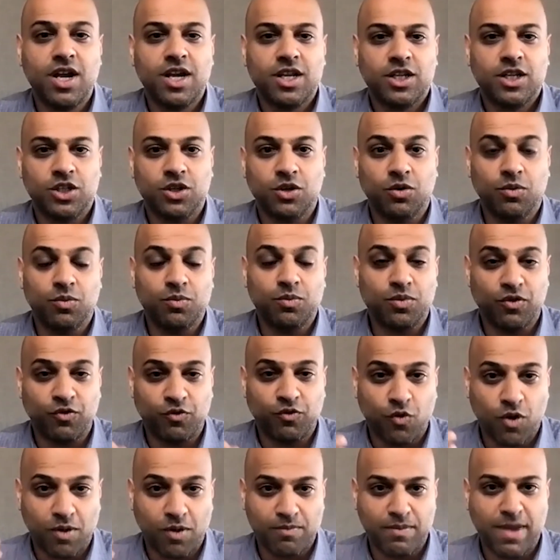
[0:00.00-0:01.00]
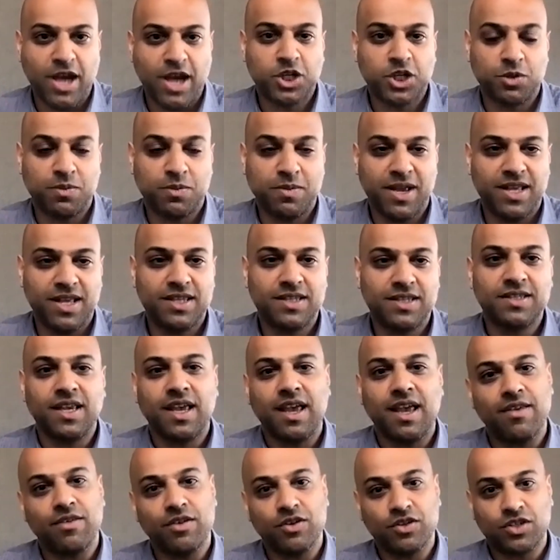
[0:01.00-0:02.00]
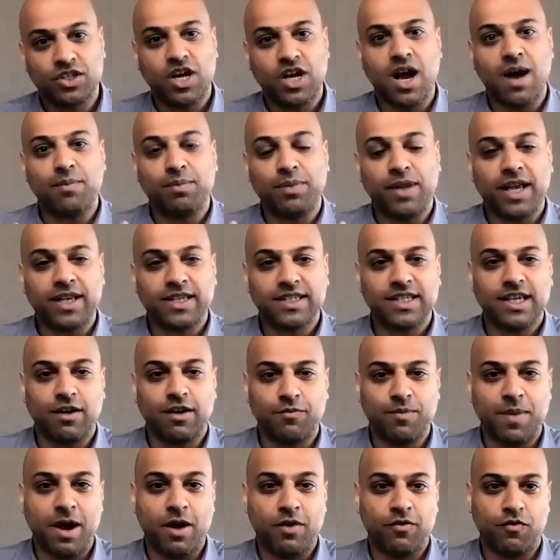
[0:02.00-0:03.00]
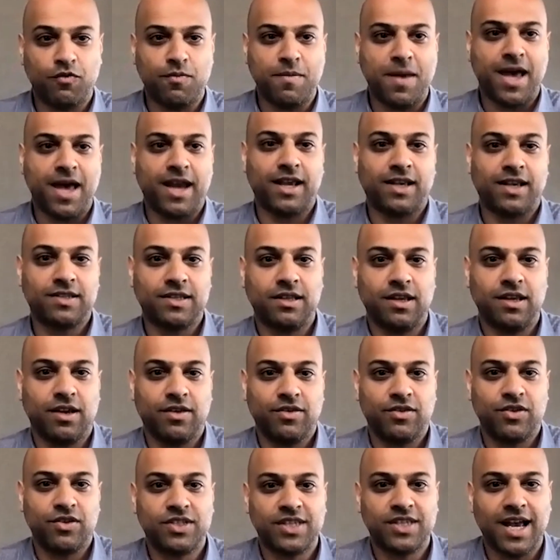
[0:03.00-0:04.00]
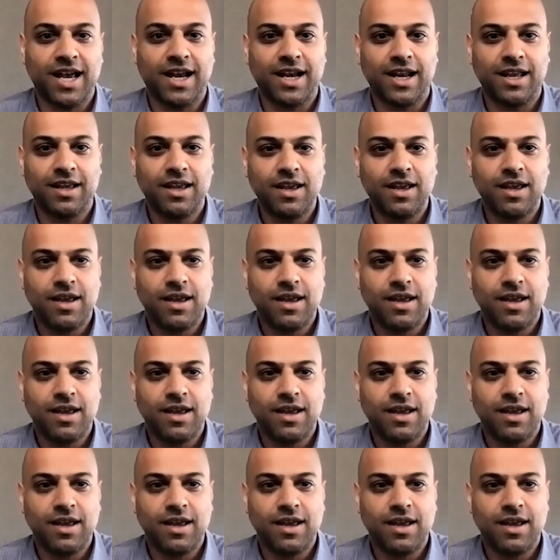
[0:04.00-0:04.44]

to perform measurements, and there's a complex set of bioinformatics on the other side.